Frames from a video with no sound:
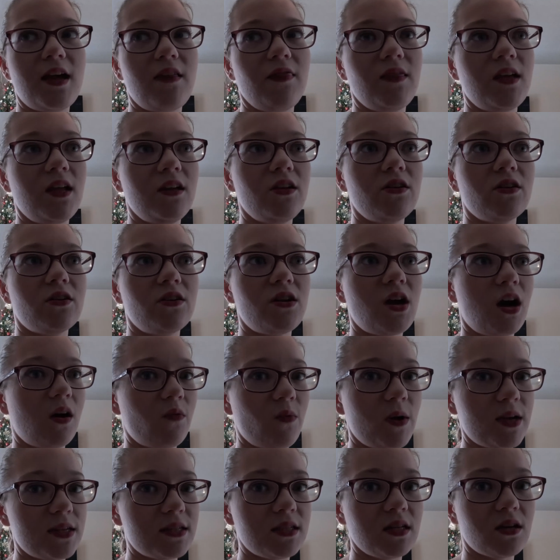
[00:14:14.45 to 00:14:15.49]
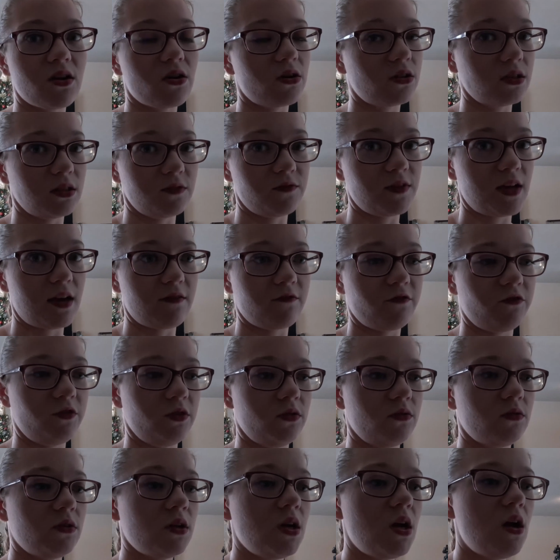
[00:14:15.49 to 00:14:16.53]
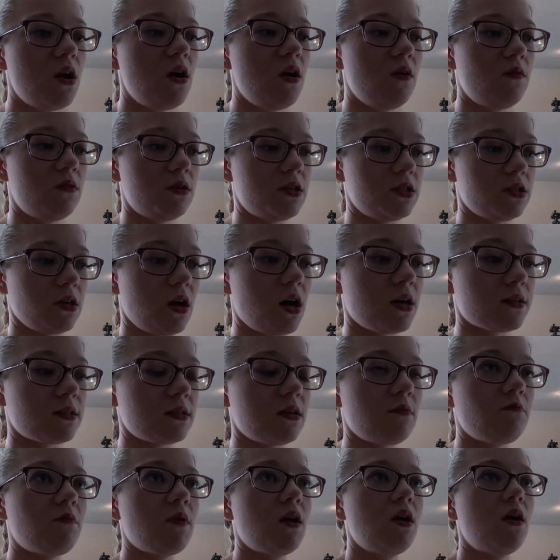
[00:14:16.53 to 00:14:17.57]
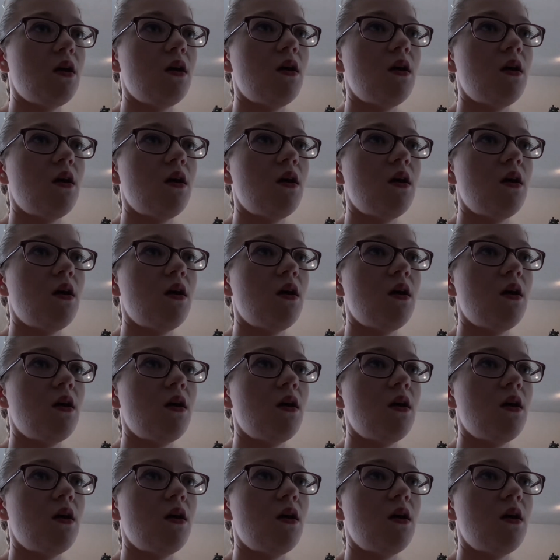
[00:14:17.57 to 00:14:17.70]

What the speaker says: and then you're not wasting all of that food, which is awesome.